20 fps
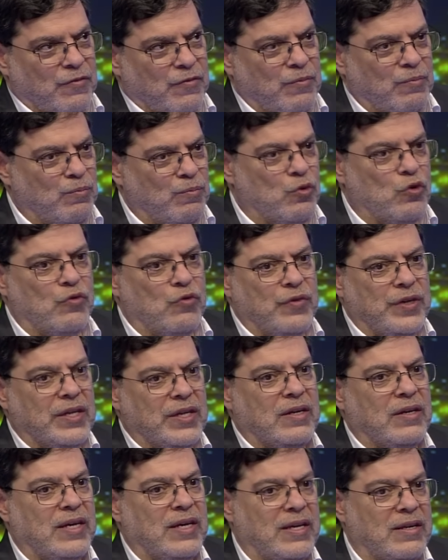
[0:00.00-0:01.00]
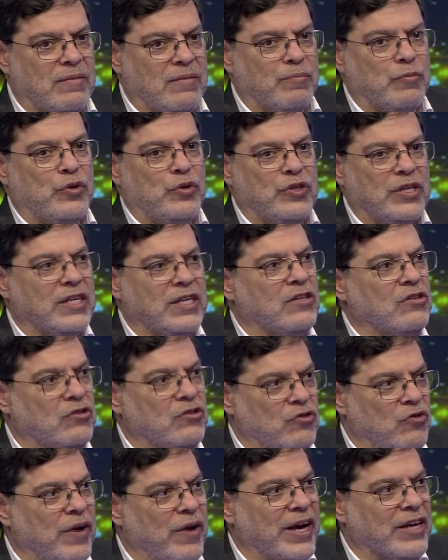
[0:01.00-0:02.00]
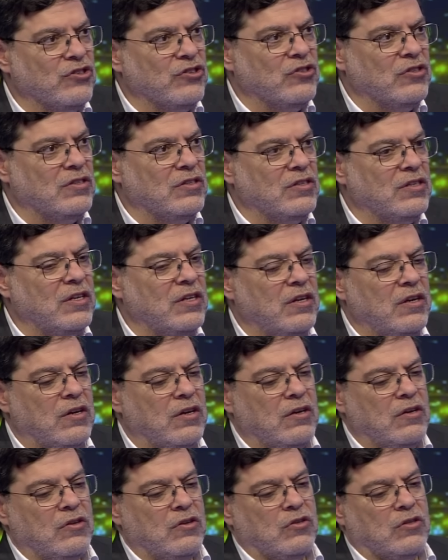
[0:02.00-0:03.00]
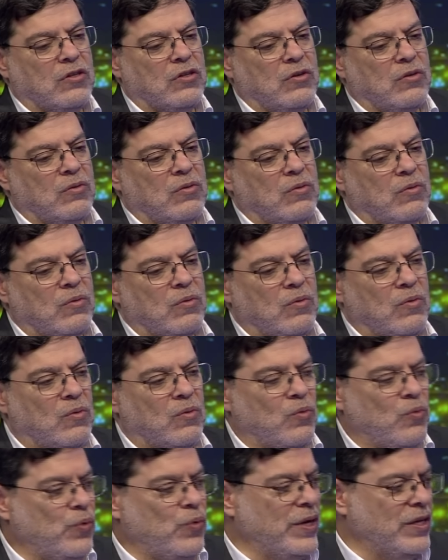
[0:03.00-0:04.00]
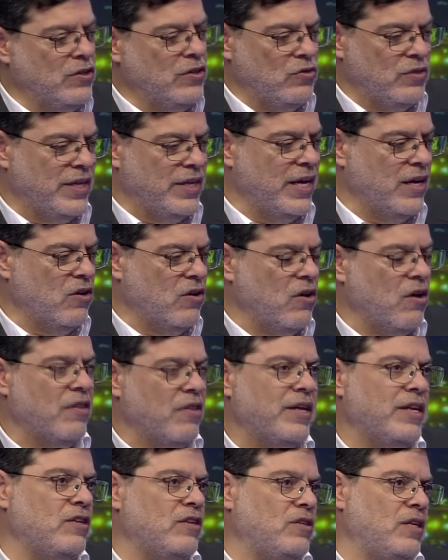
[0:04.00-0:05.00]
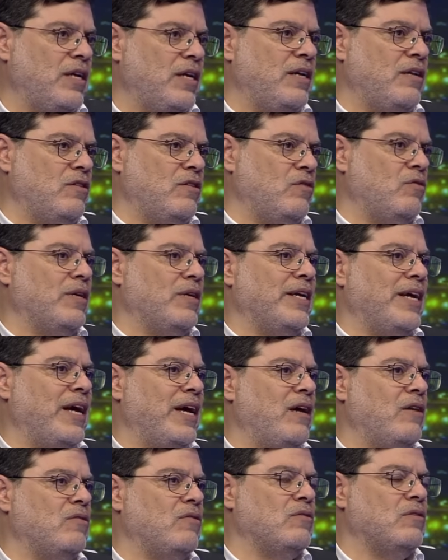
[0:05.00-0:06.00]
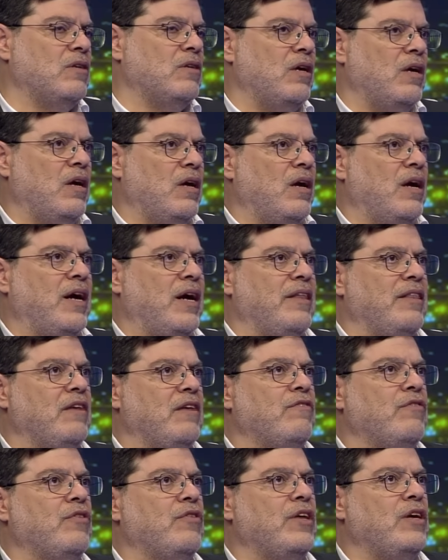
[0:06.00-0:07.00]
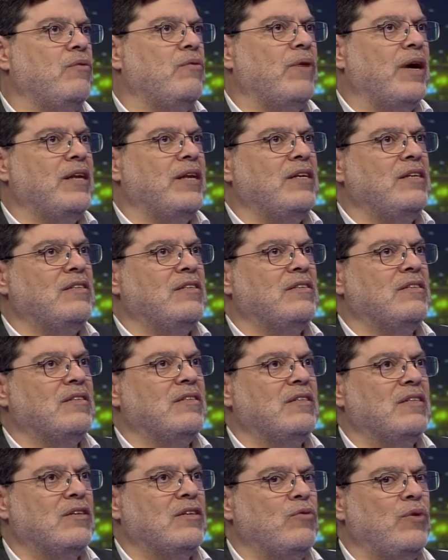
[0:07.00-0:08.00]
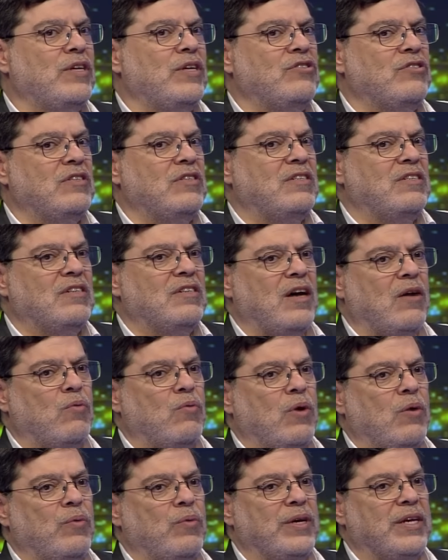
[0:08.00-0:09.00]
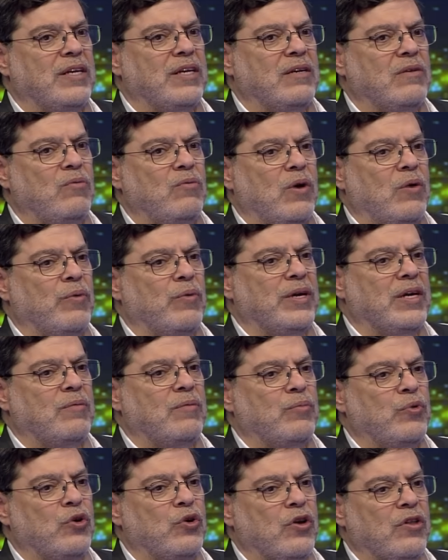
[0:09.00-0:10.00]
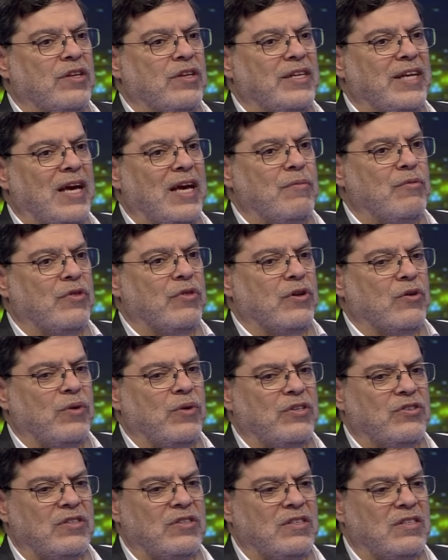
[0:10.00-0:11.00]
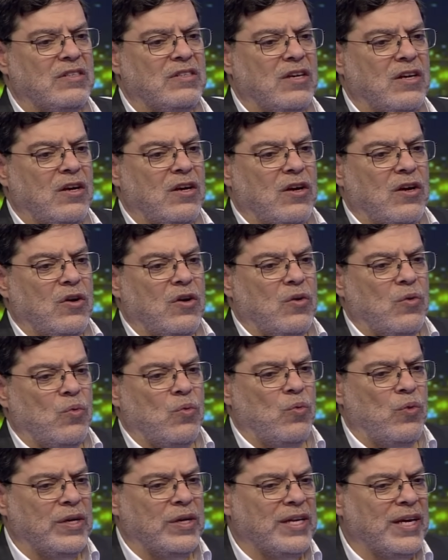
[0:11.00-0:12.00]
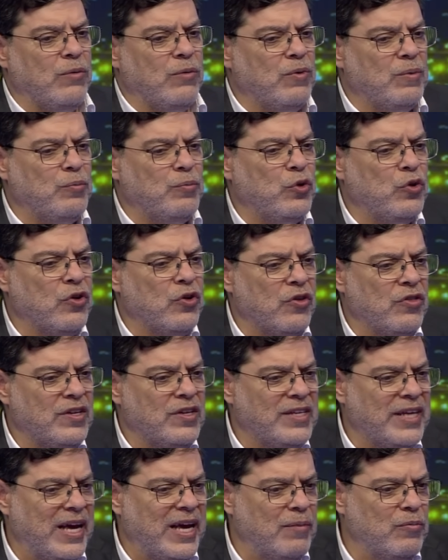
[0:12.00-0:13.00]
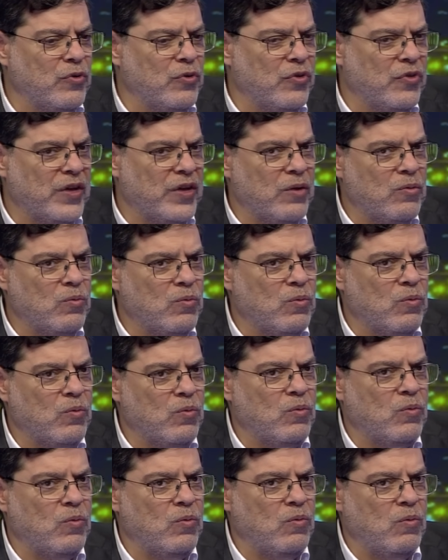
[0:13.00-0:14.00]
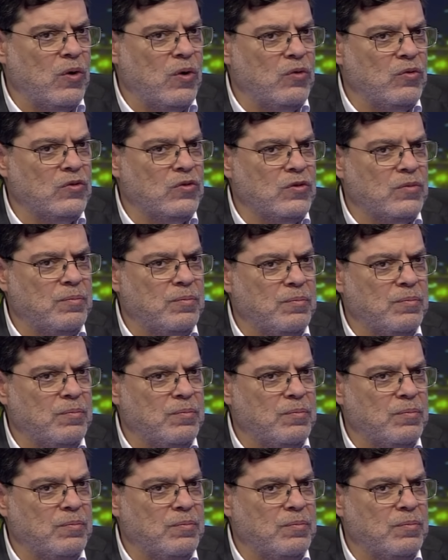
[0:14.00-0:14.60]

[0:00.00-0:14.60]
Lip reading: moving in a particular direction. So when you take all that into account, I think for the Iranians, the question is not what we can put on the table. The question is, what can we put on the table that won't